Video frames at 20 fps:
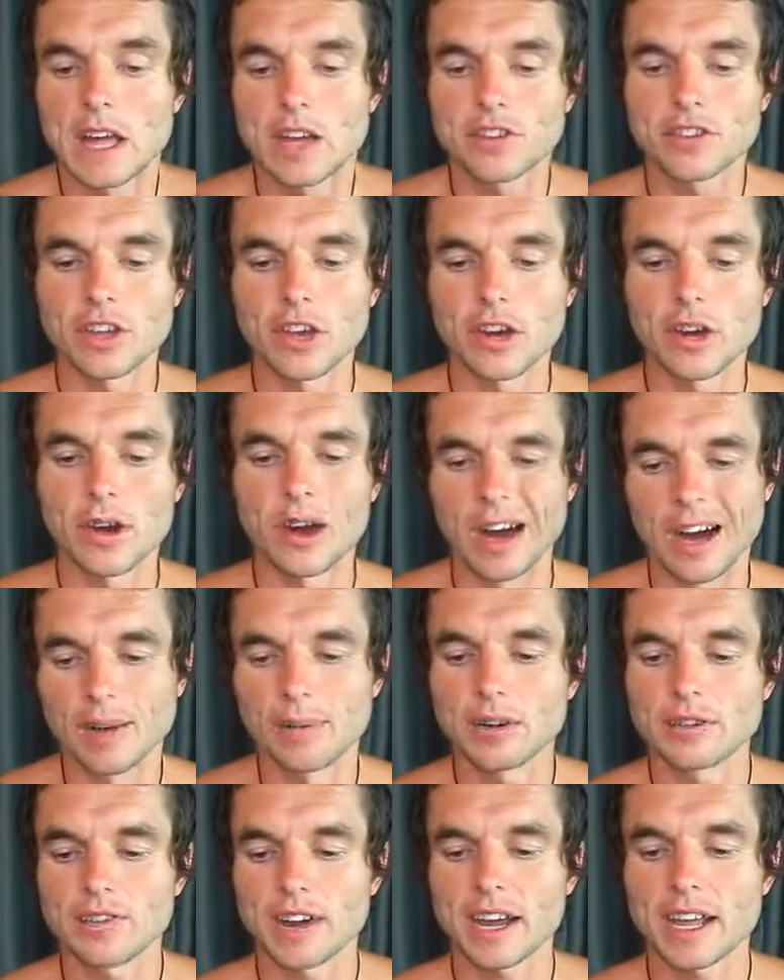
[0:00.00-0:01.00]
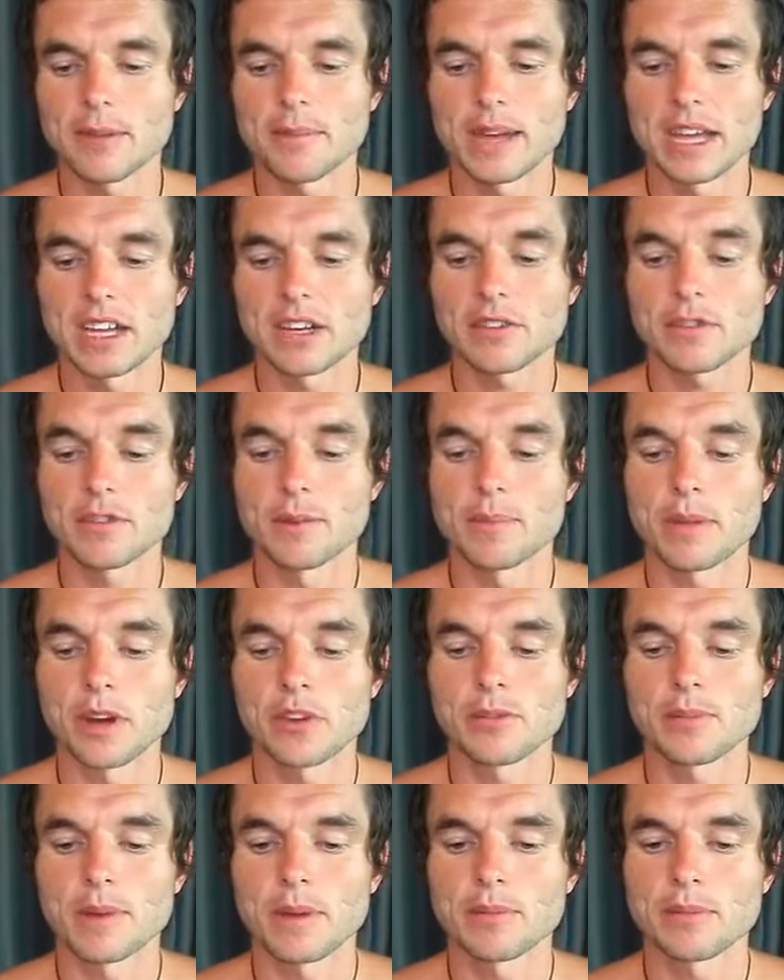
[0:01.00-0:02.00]
So I would recommend for
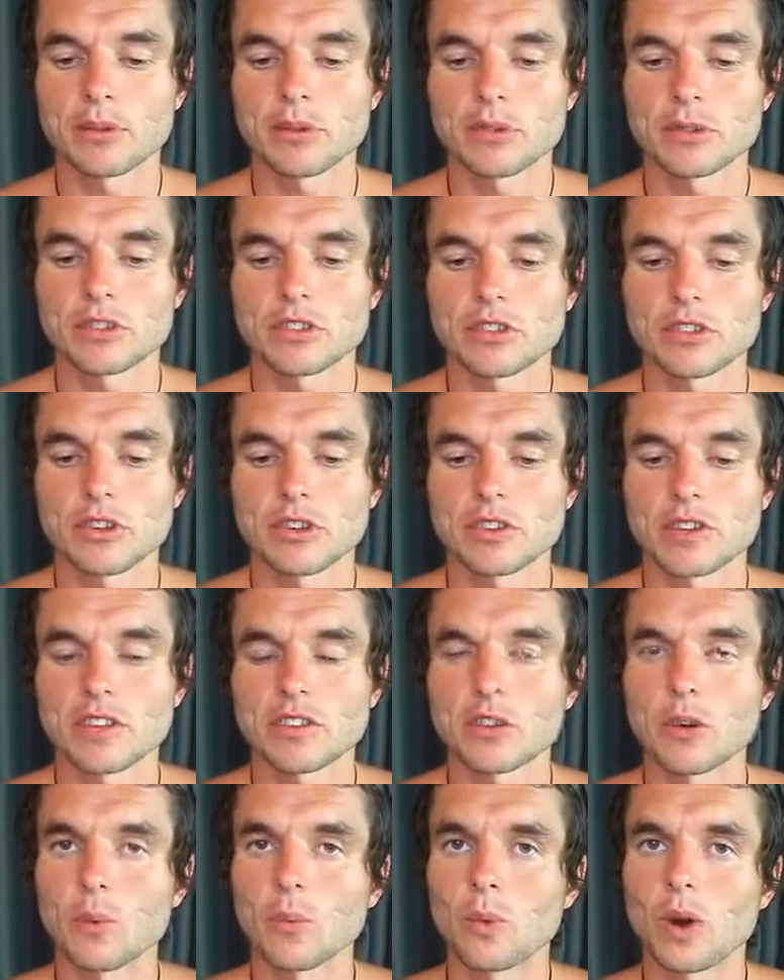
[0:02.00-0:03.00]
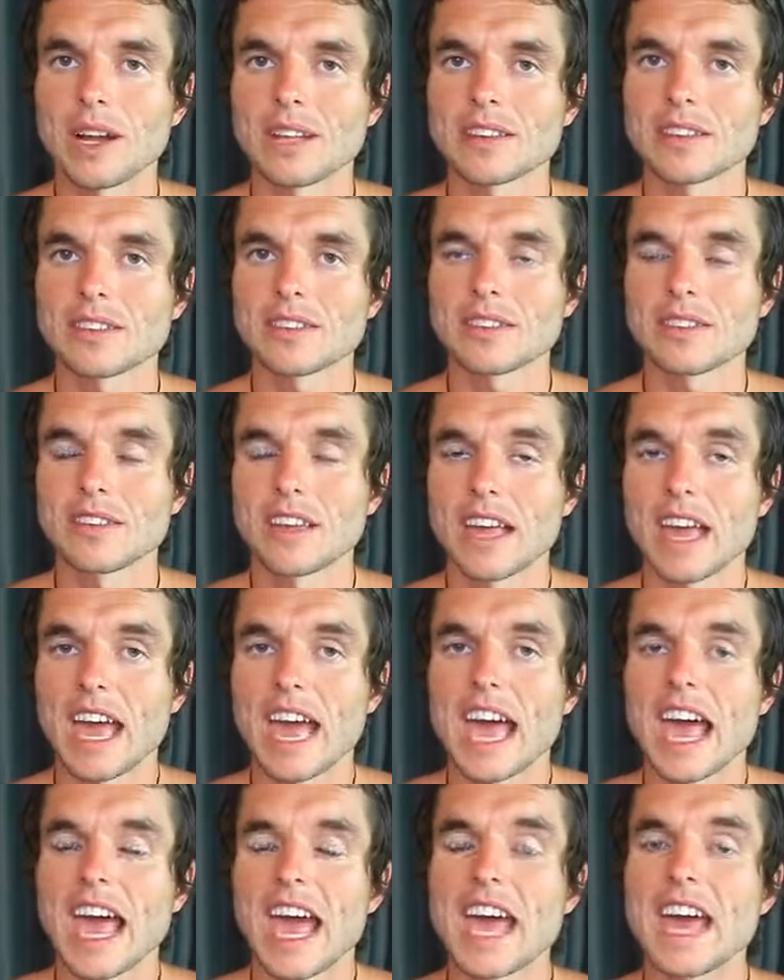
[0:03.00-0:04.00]
most people to do this once
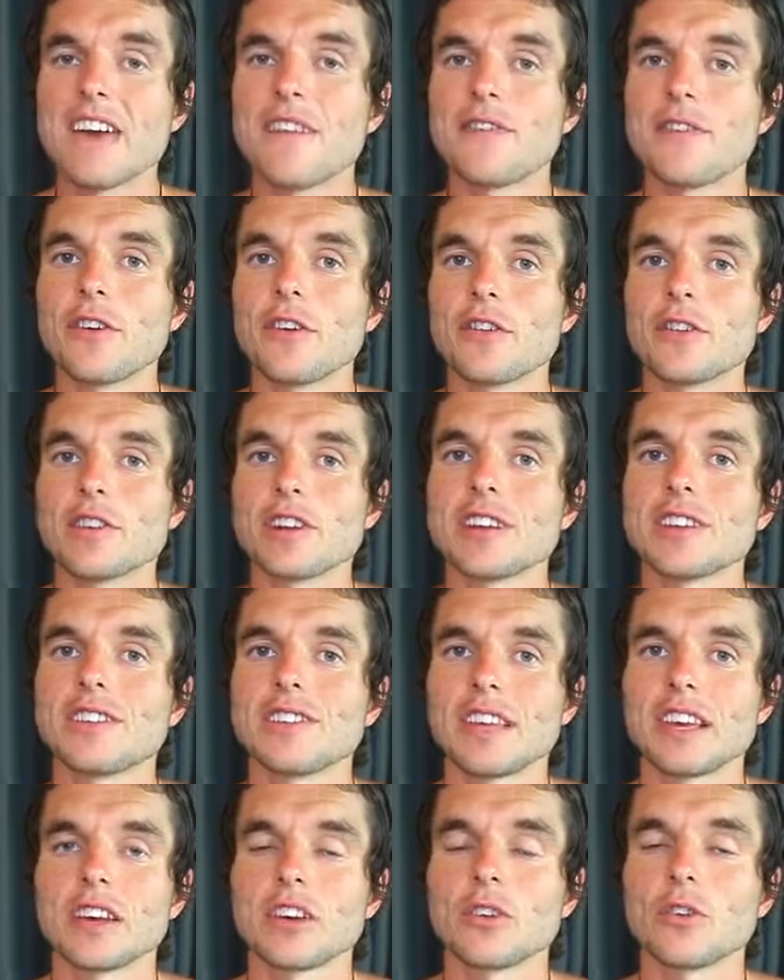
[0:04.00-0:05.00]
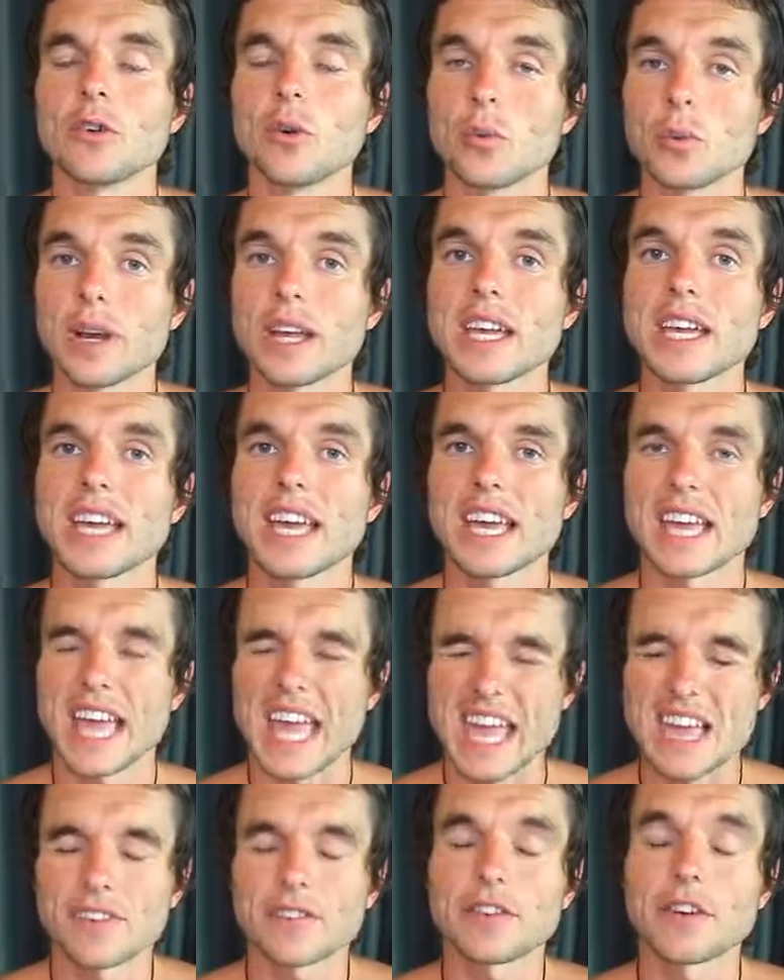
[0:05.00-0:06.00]
every single week
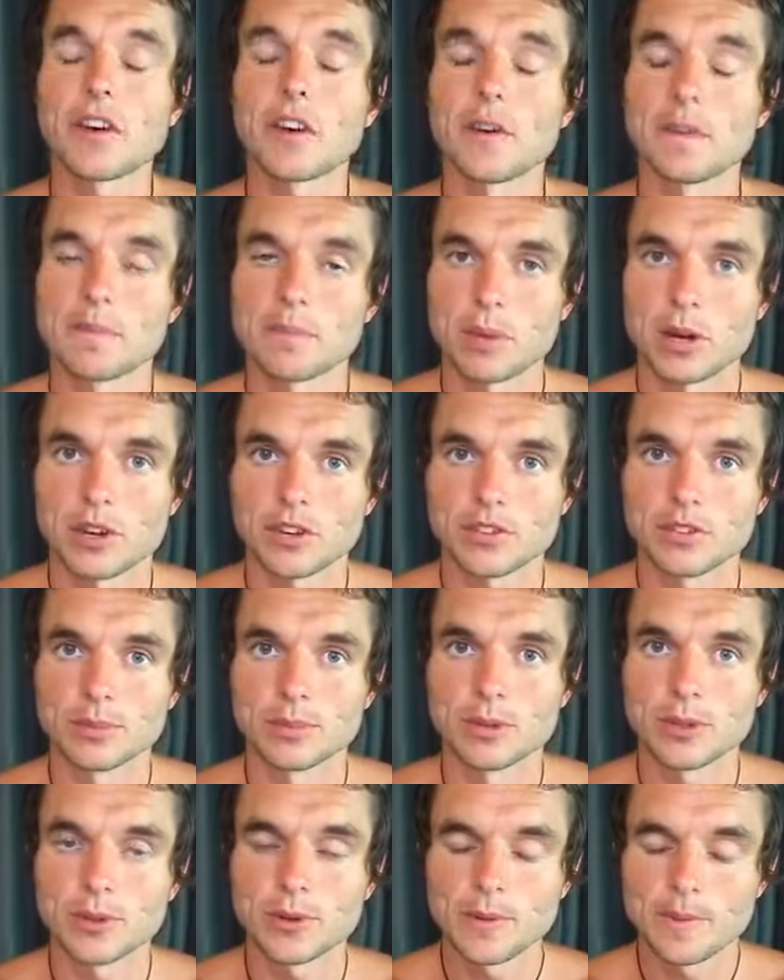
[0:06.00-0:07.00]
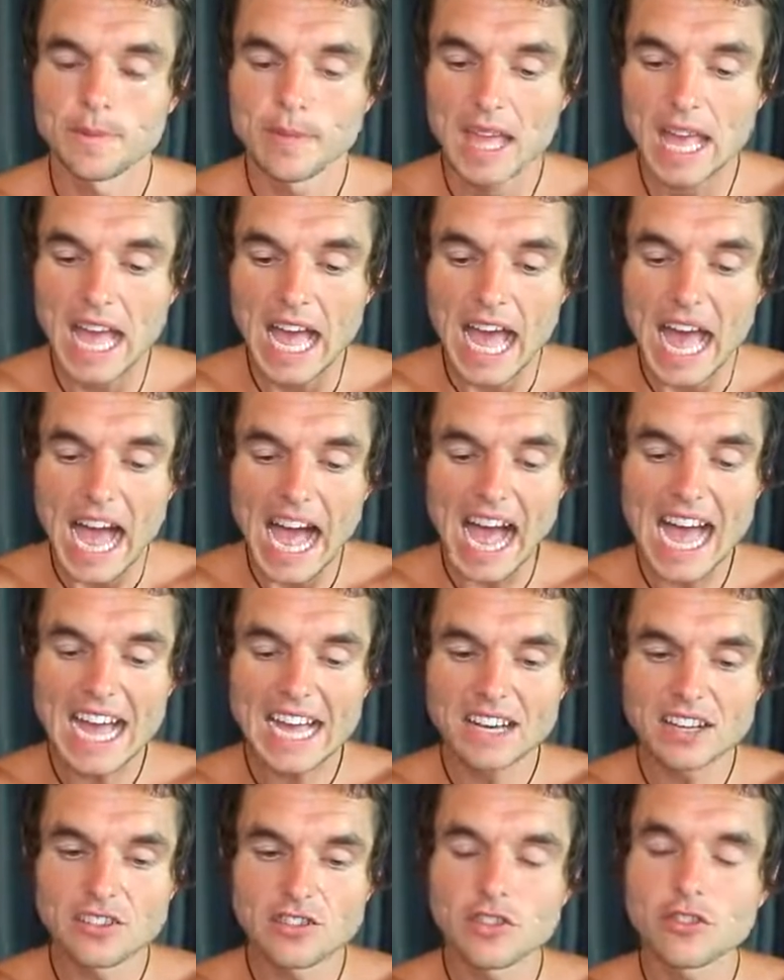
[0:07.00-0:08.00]
if possible.
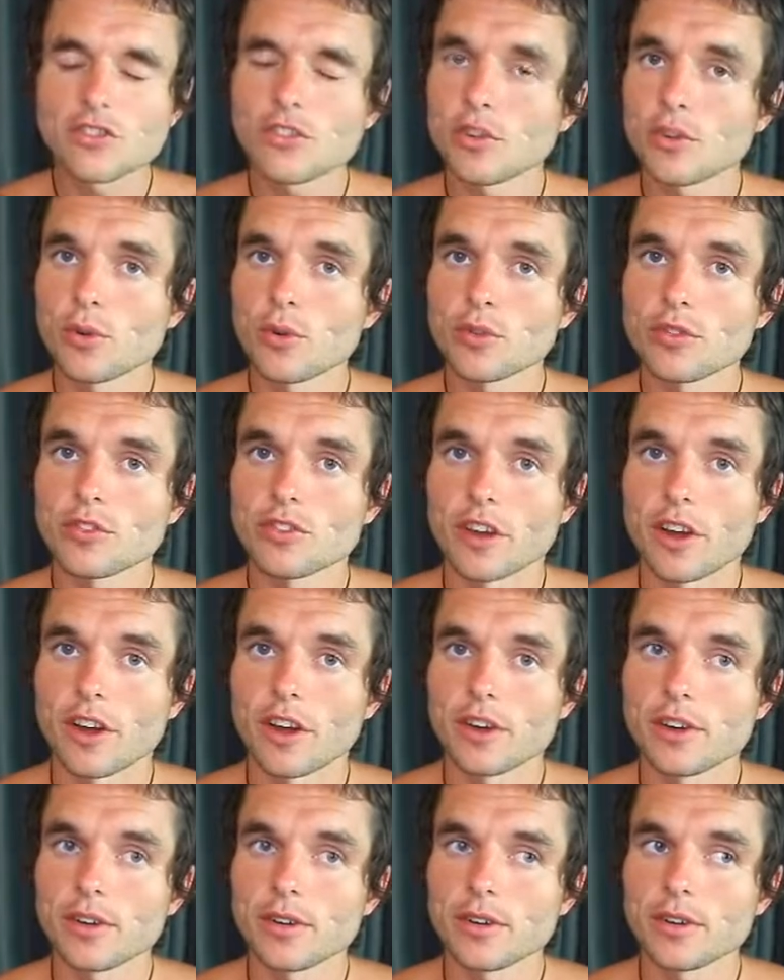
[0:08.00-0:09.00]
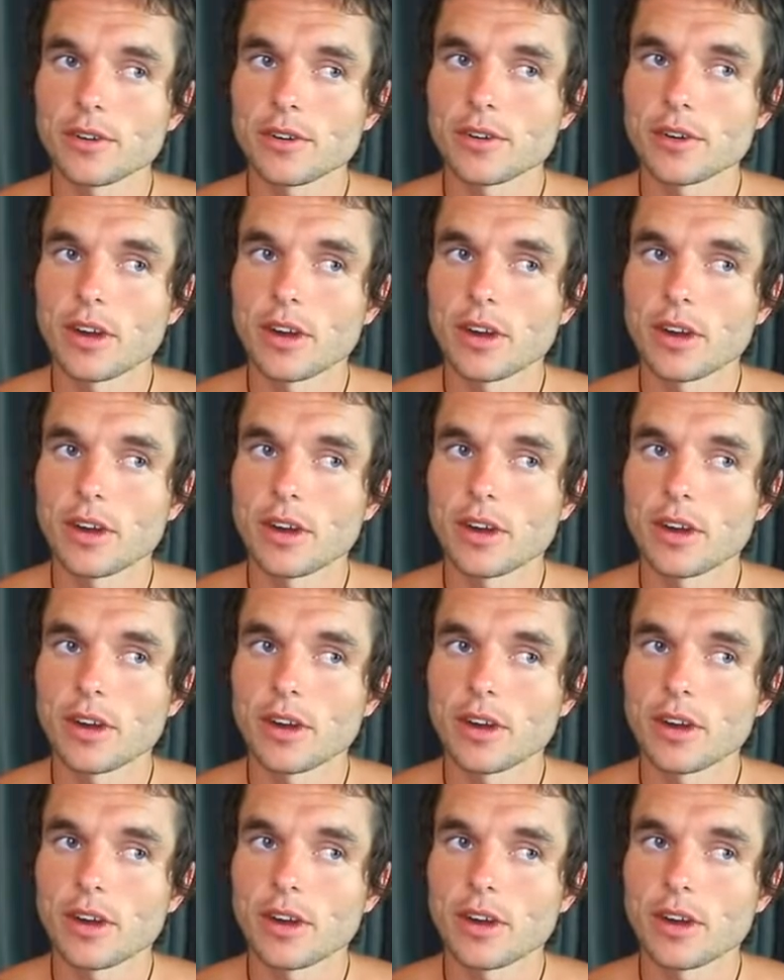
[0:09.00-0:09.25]
And you should also